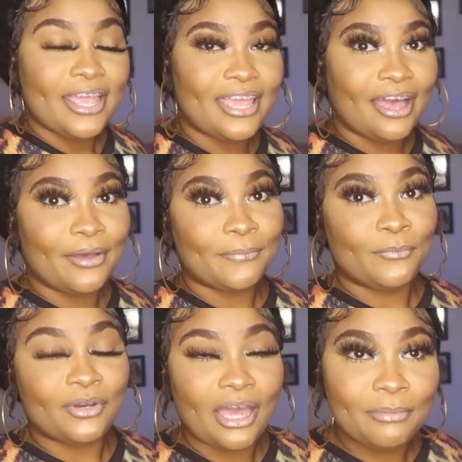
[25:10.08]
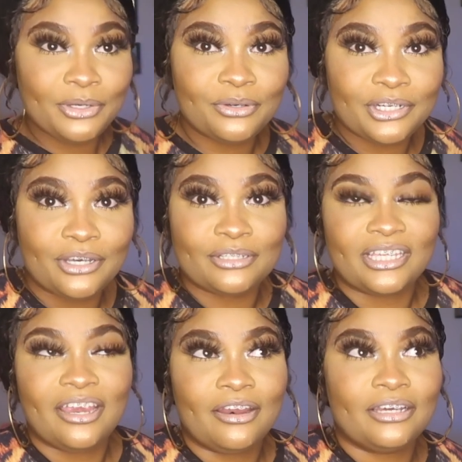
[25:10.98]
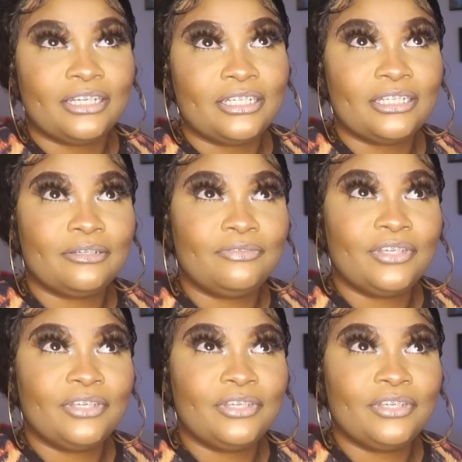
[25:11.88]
Yeah, when I be doing those hair uh,